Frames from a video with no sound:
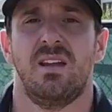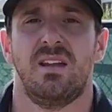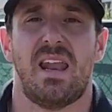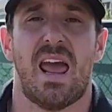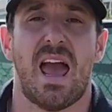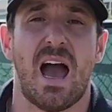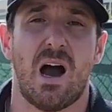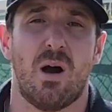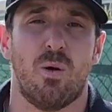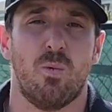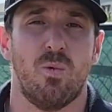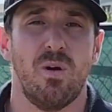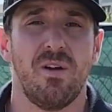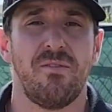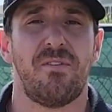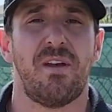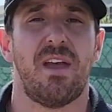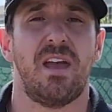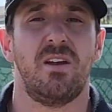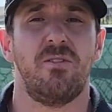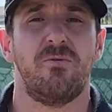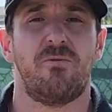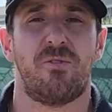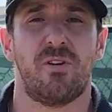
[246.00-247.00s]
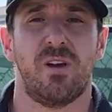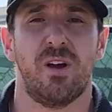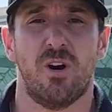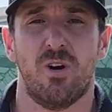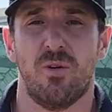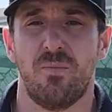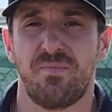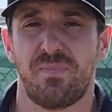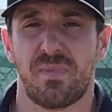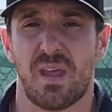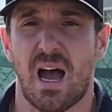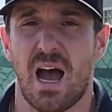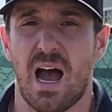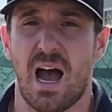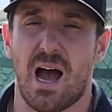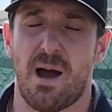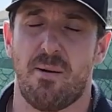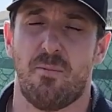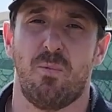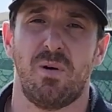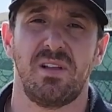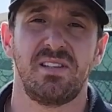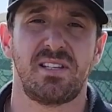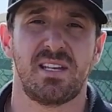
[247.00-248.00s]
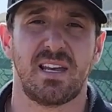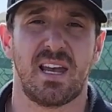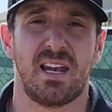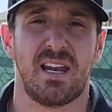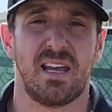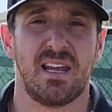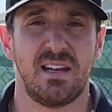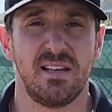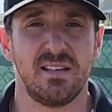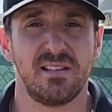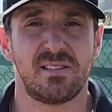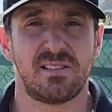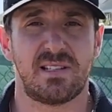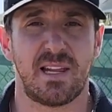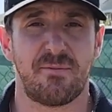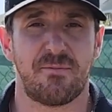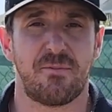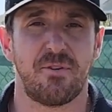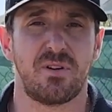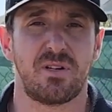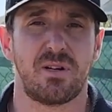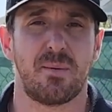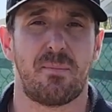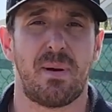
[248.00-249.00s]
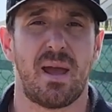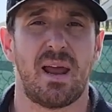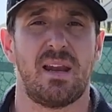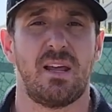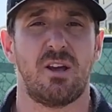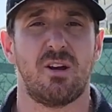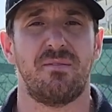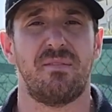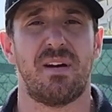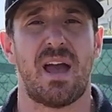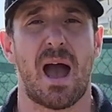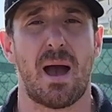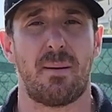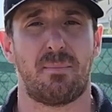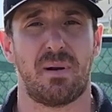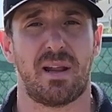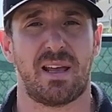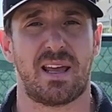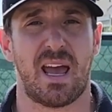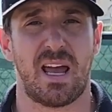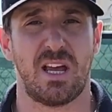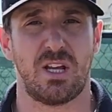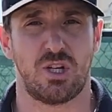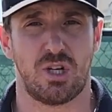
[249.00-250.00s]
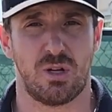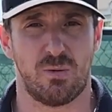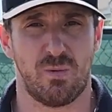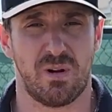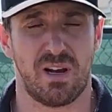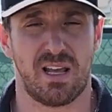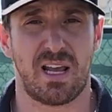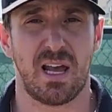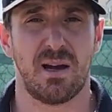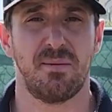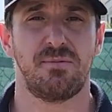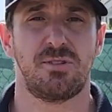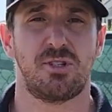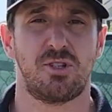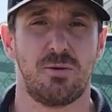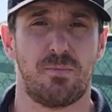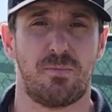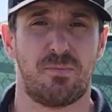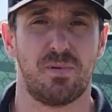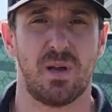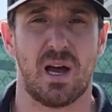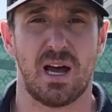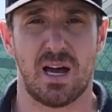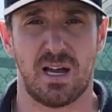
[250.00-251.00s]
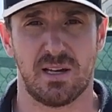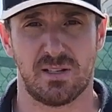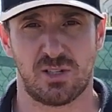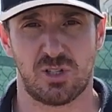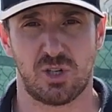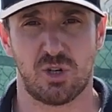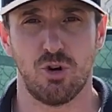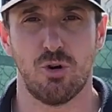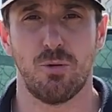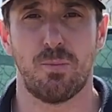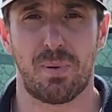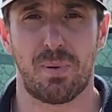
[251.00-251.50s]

Now with infill, once again, it is different depending on the application. When it comes to school